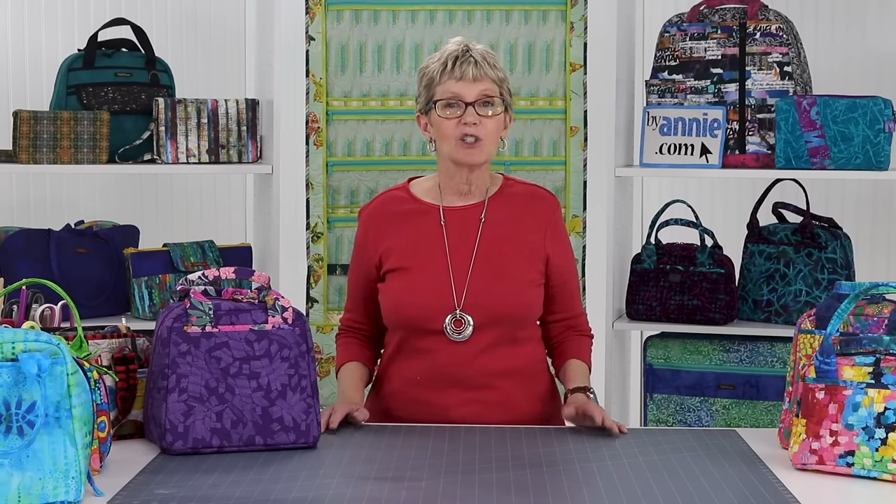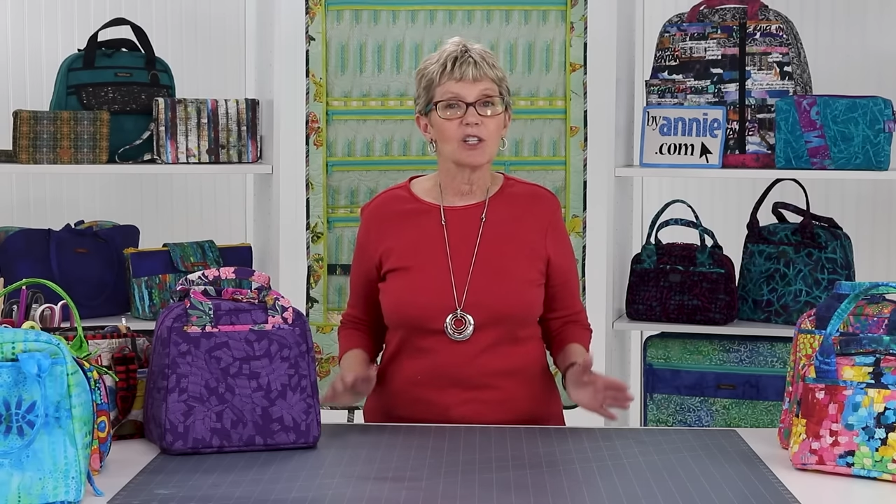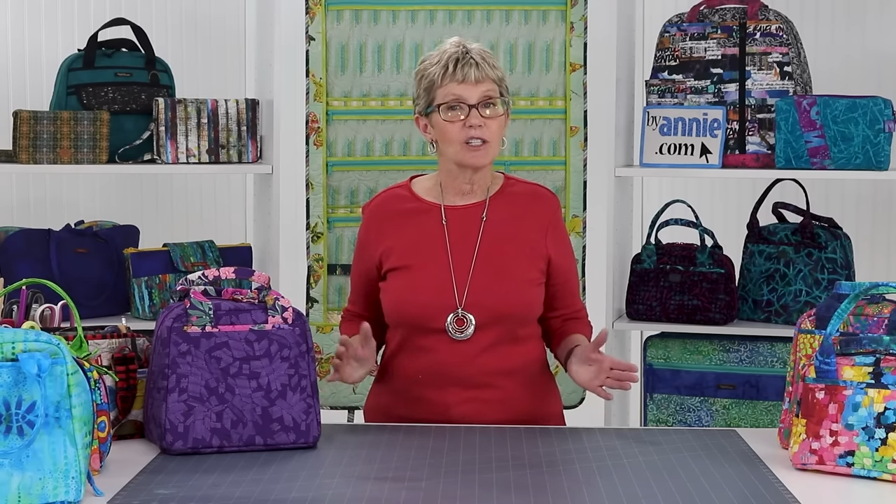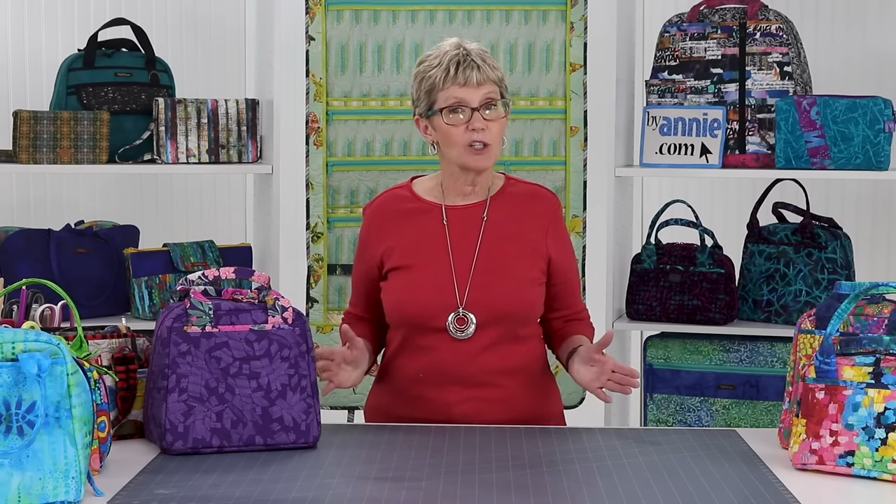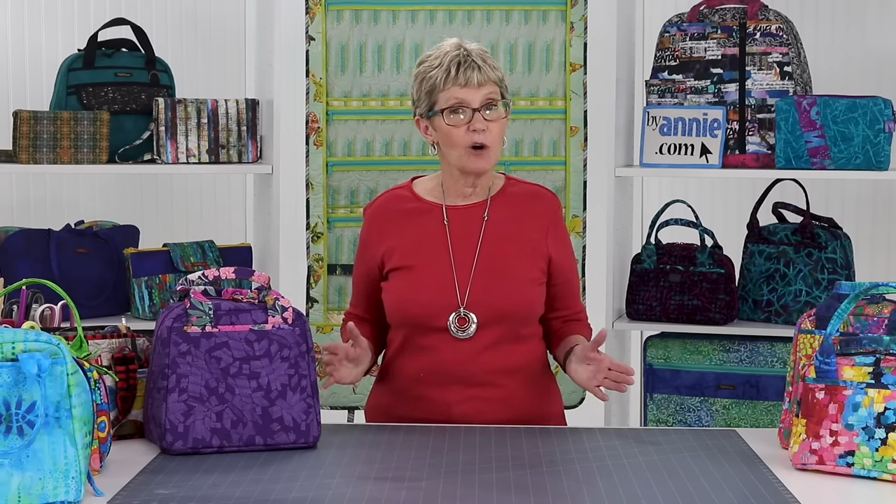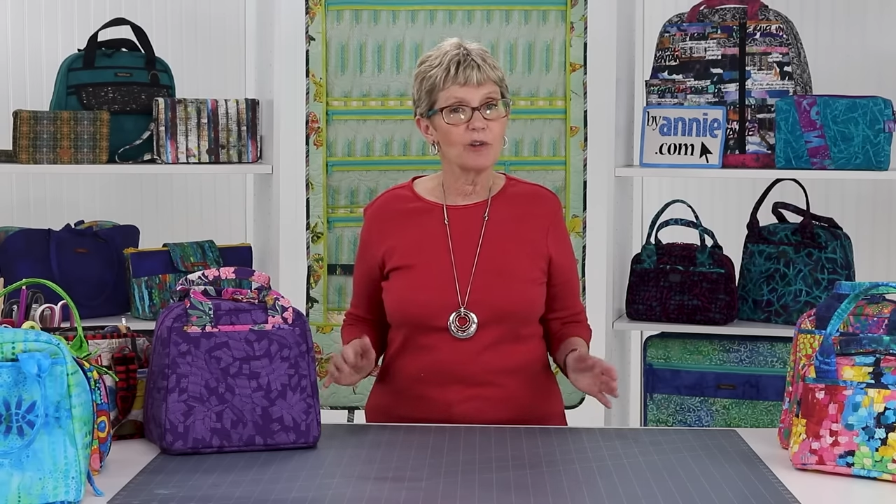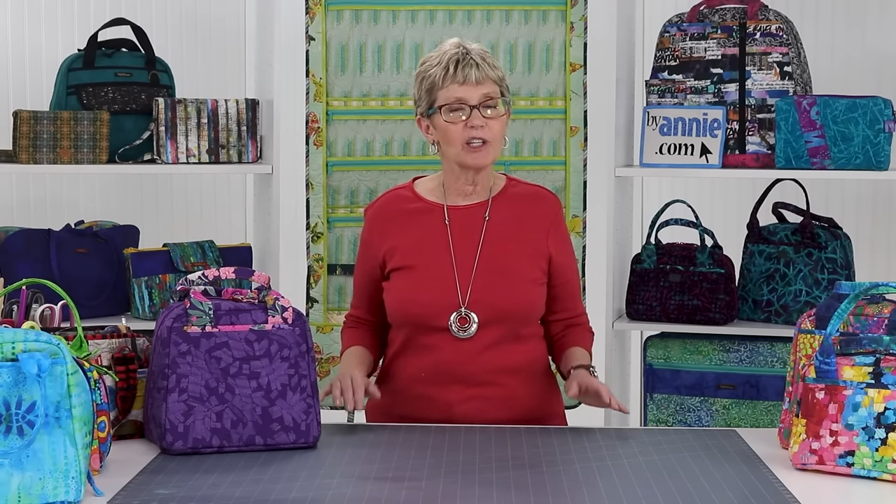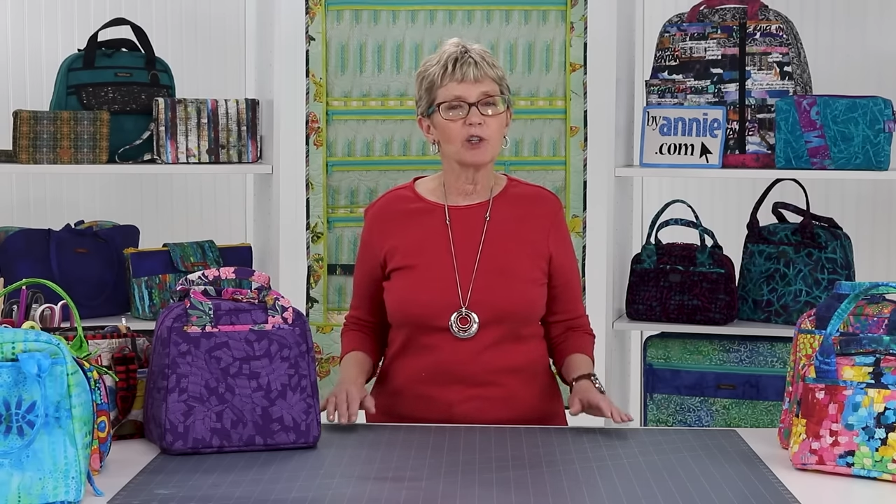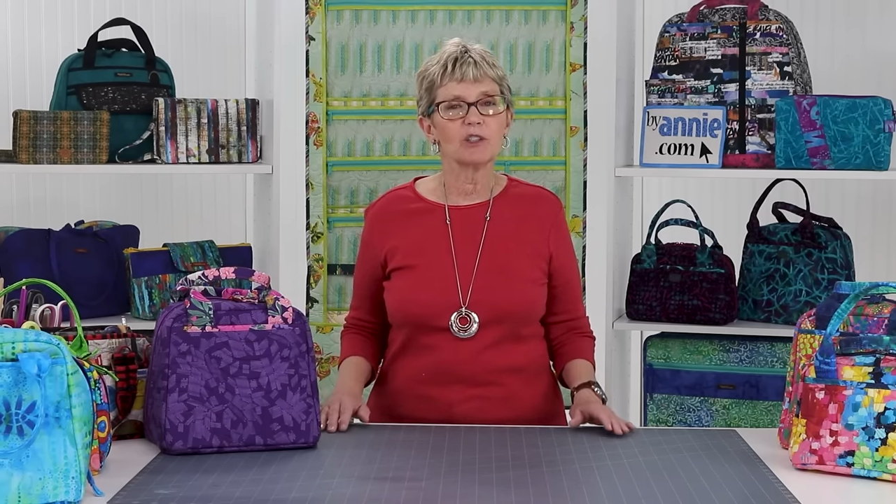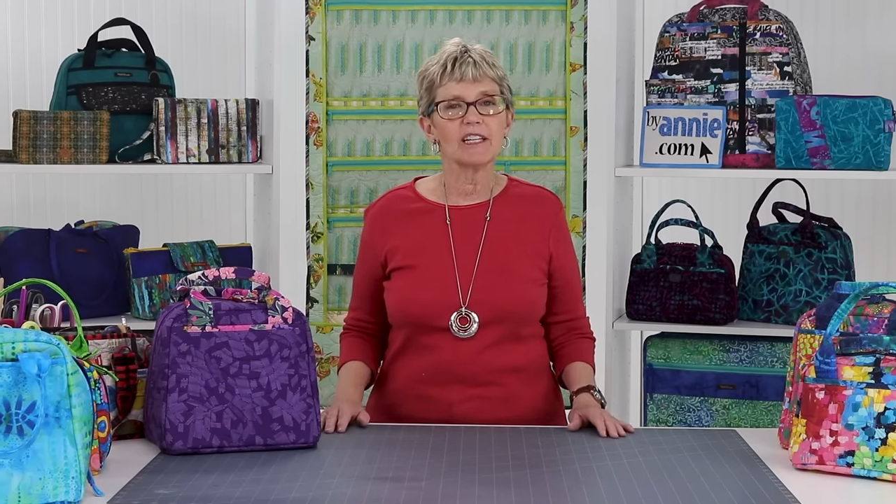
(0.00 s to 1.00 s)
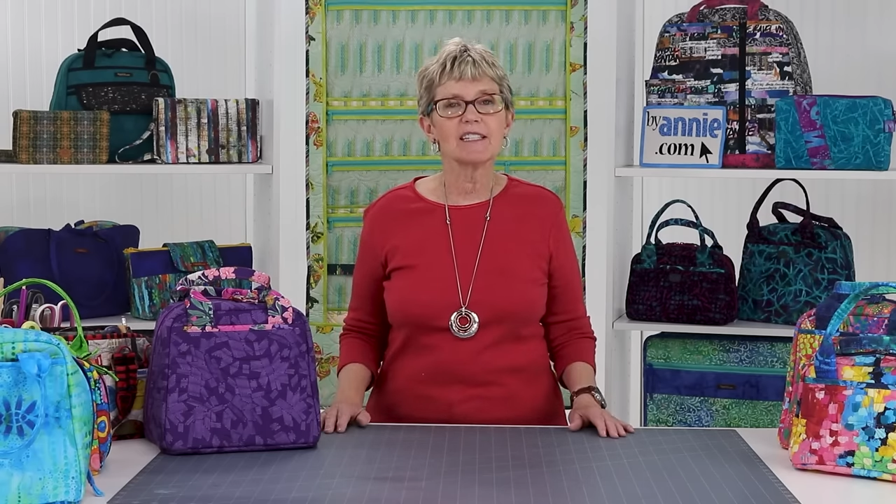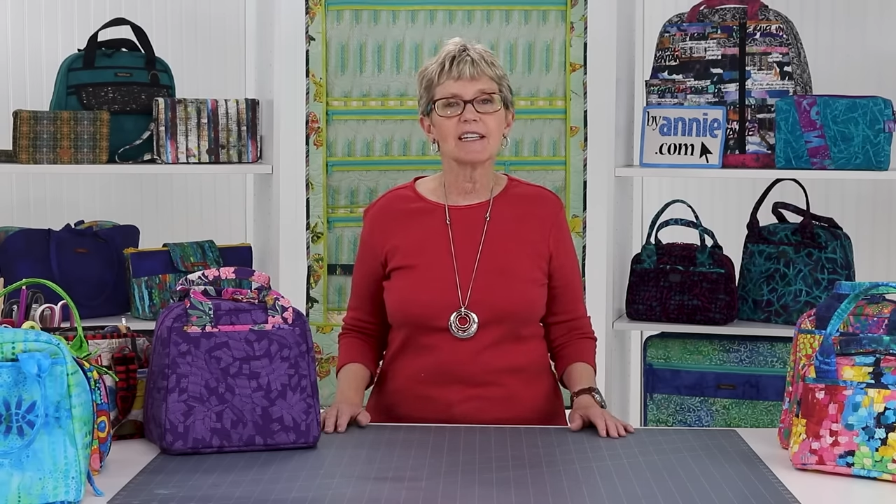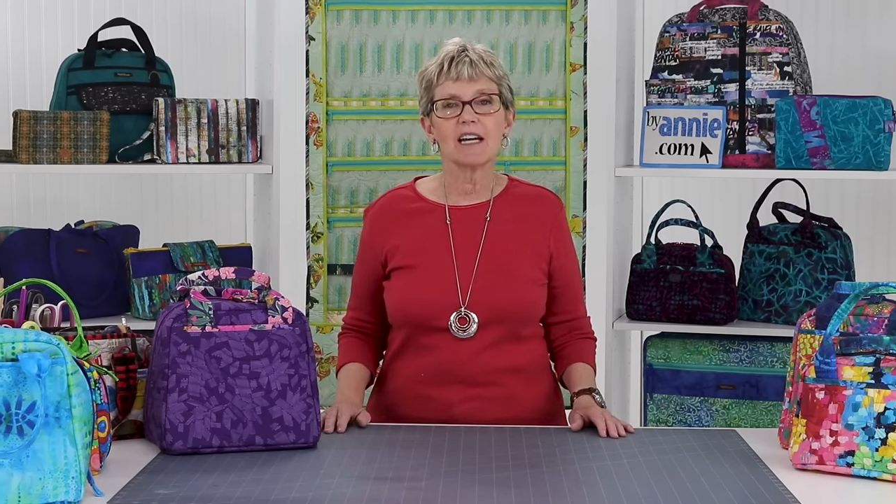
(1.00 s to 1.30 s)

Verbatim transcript: Just know that you'll need